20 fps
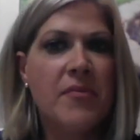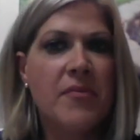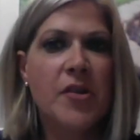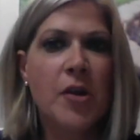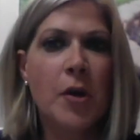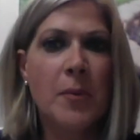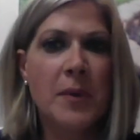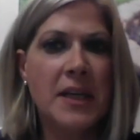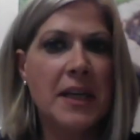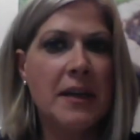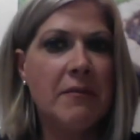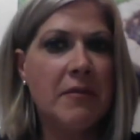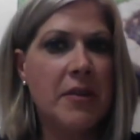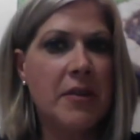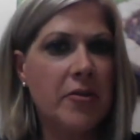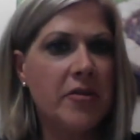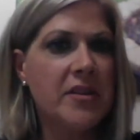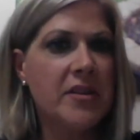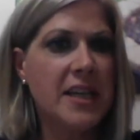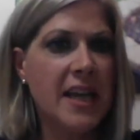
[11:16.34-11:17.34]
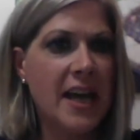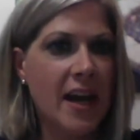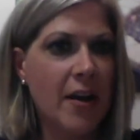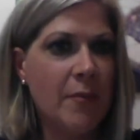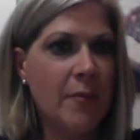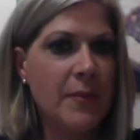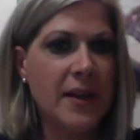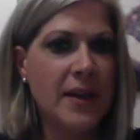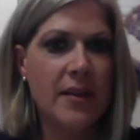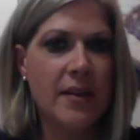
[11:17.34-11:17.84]
so many of those
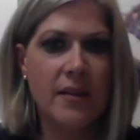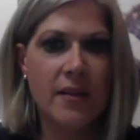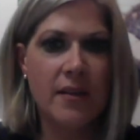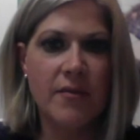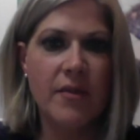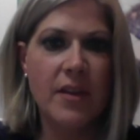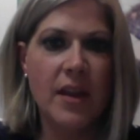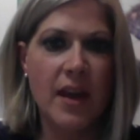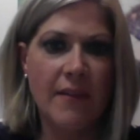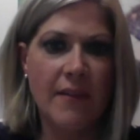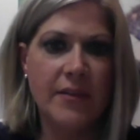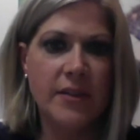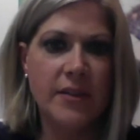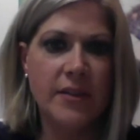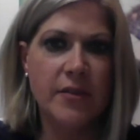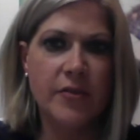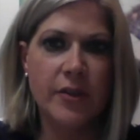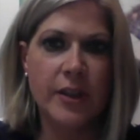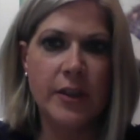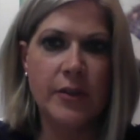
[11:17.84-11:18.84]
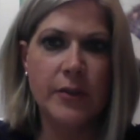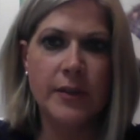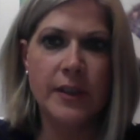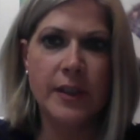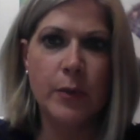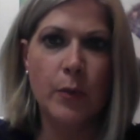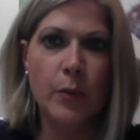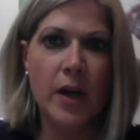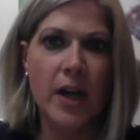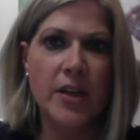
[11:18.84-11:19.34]
now because of having to
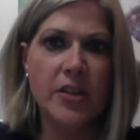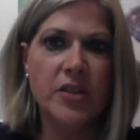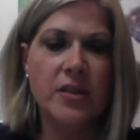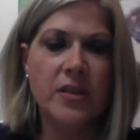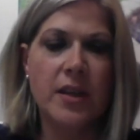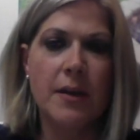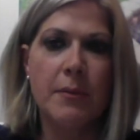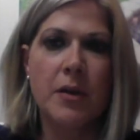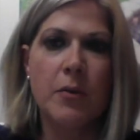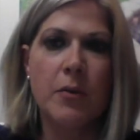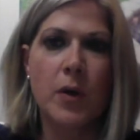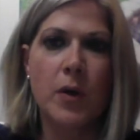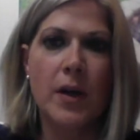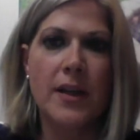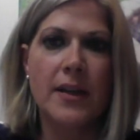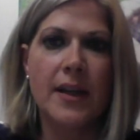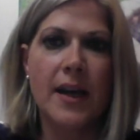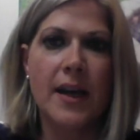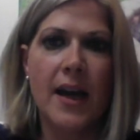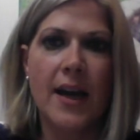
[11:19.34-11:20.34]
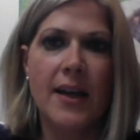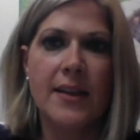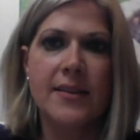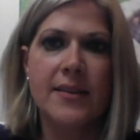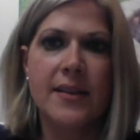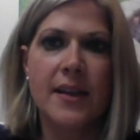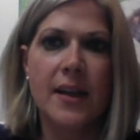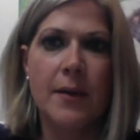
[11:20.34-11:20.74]
frequently wash them and whatnot.